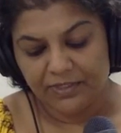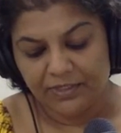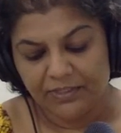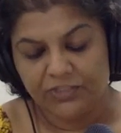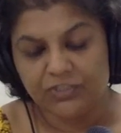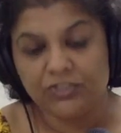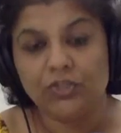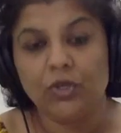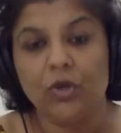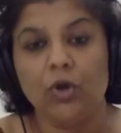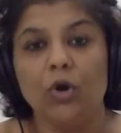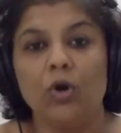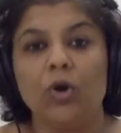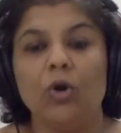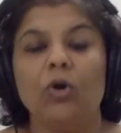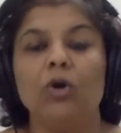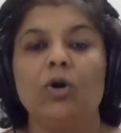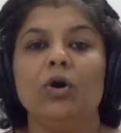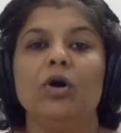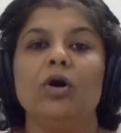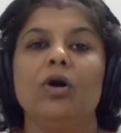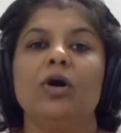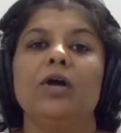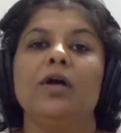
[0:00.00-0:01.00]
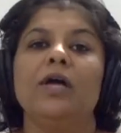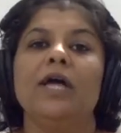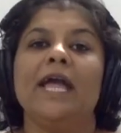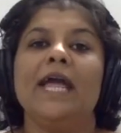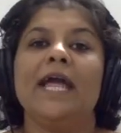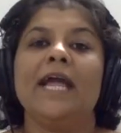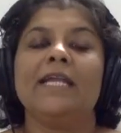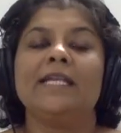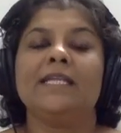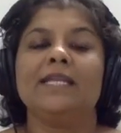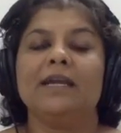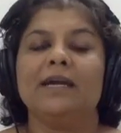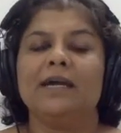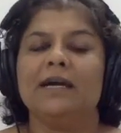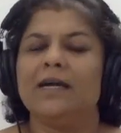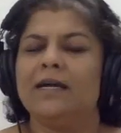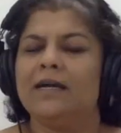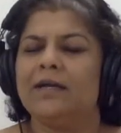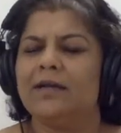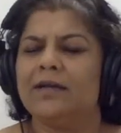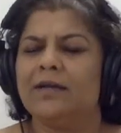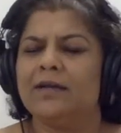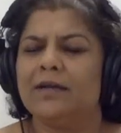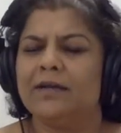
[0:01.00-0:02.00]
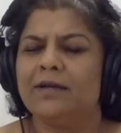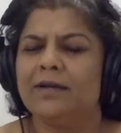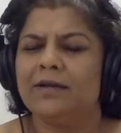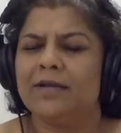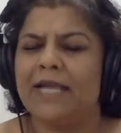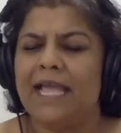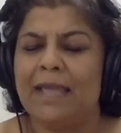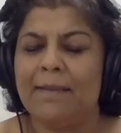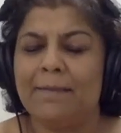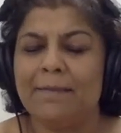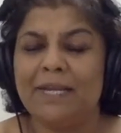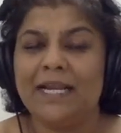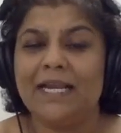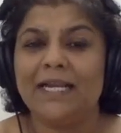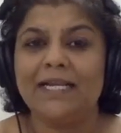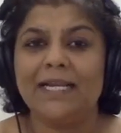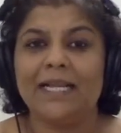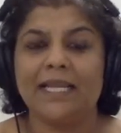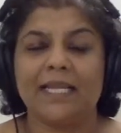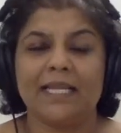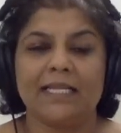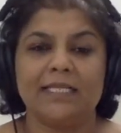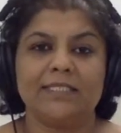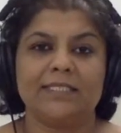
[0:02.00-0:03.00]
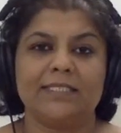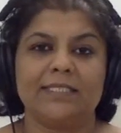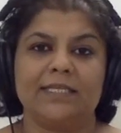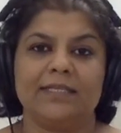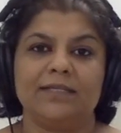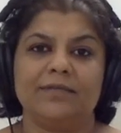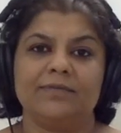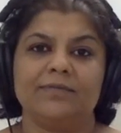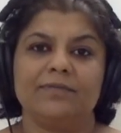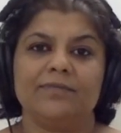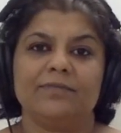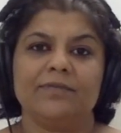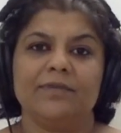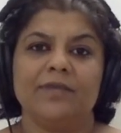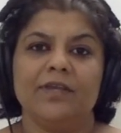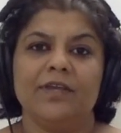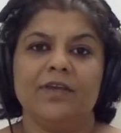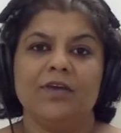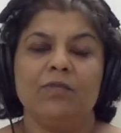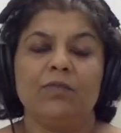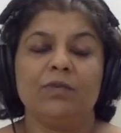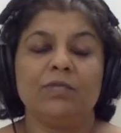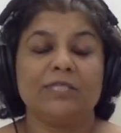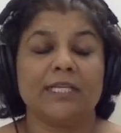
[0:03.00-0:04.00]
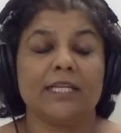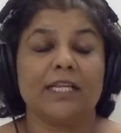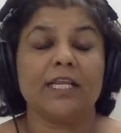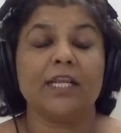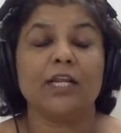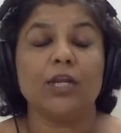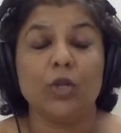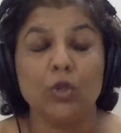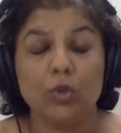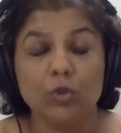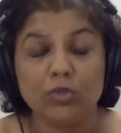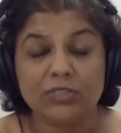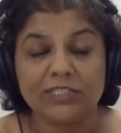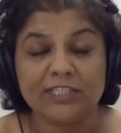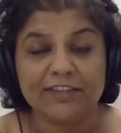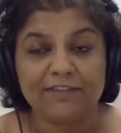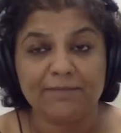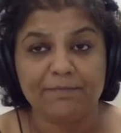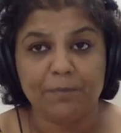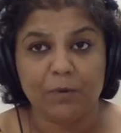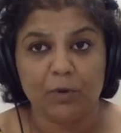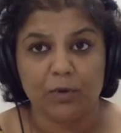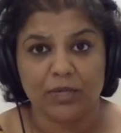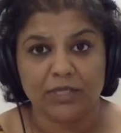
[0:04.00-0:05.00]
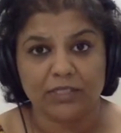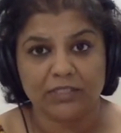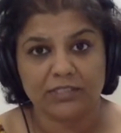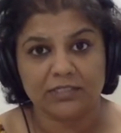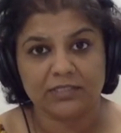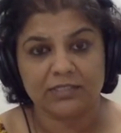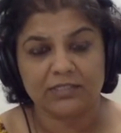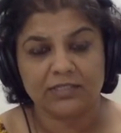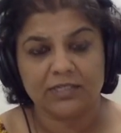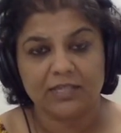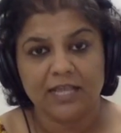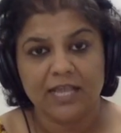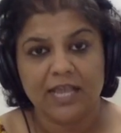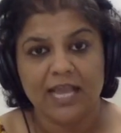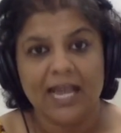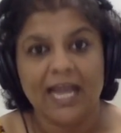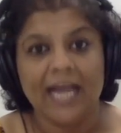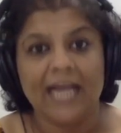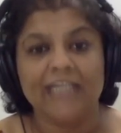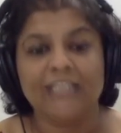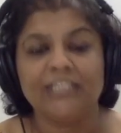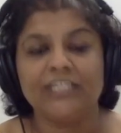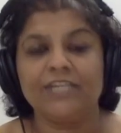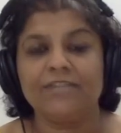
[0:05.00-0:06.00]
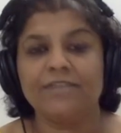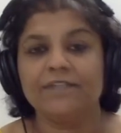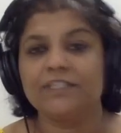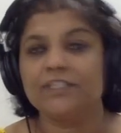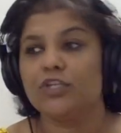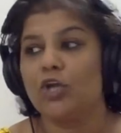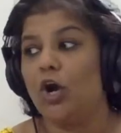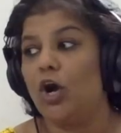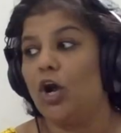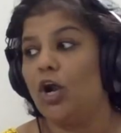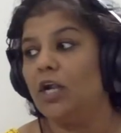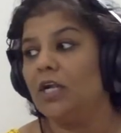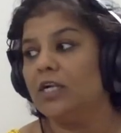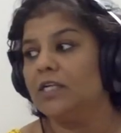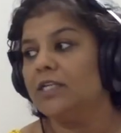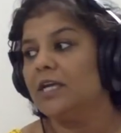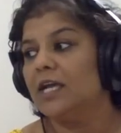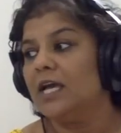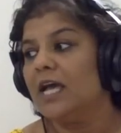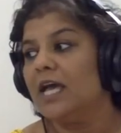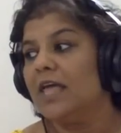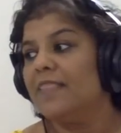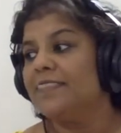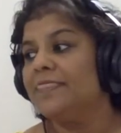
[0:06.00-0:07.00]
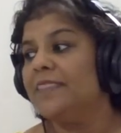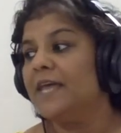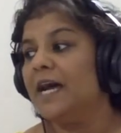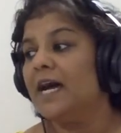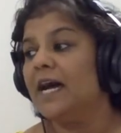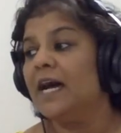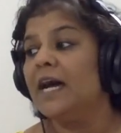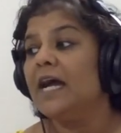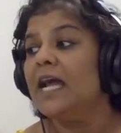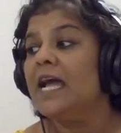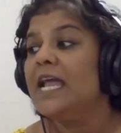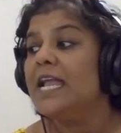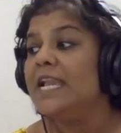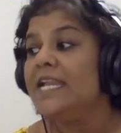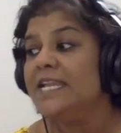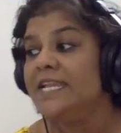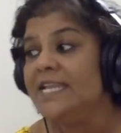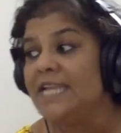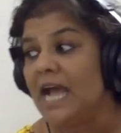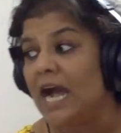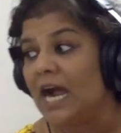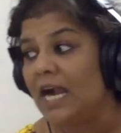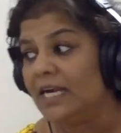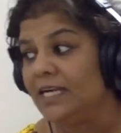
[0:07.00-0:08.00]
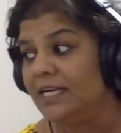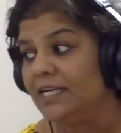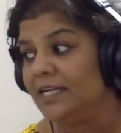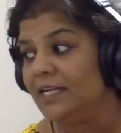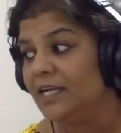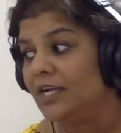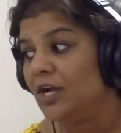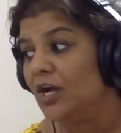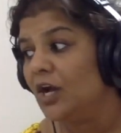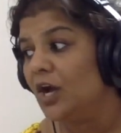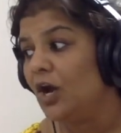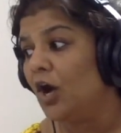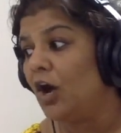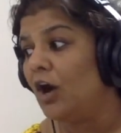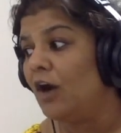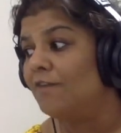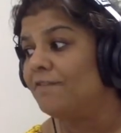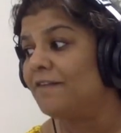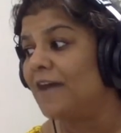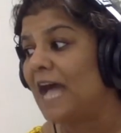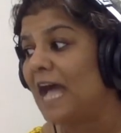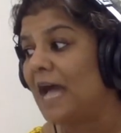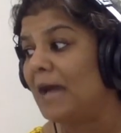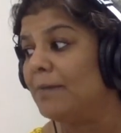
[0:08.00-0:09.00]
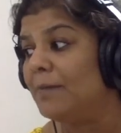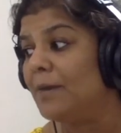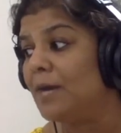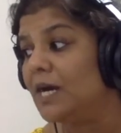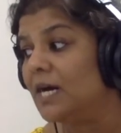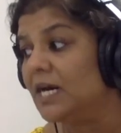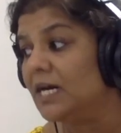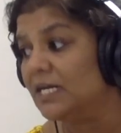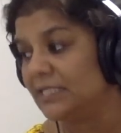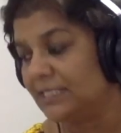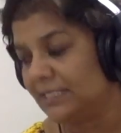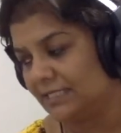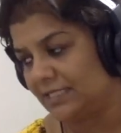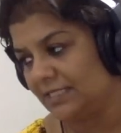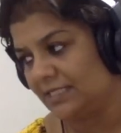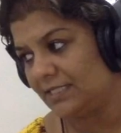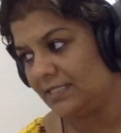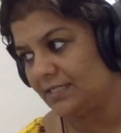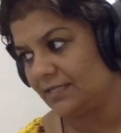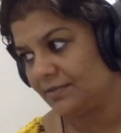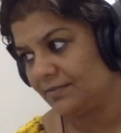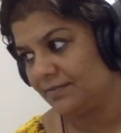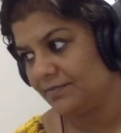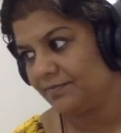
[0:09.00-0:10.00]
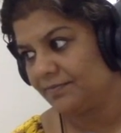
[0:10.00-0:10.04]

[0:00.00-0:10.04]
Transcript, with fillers: So, Ed, uh, Emily Dickinson was a reclusive poet, and she was called the nun of Amherst.